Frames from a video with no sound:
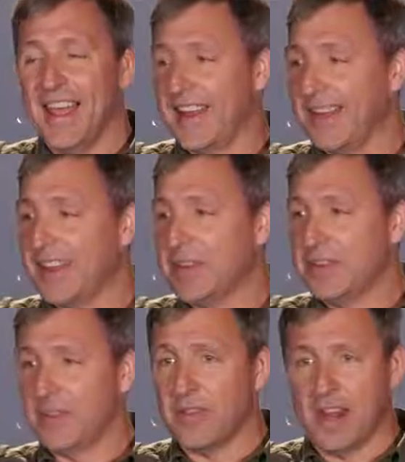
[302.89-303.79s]
And I
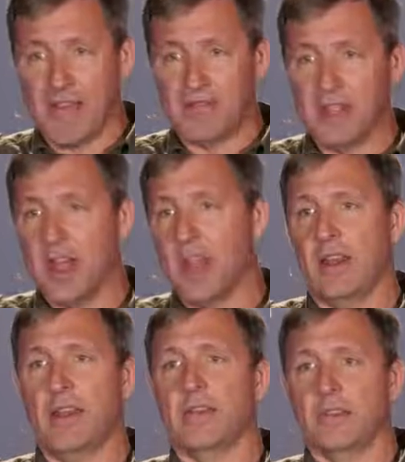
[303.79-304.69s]
guarantee you that every guy
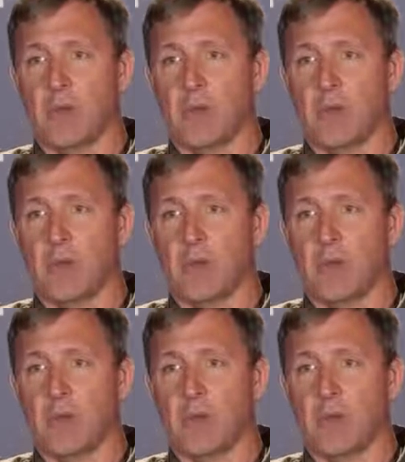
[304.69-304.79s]
in here is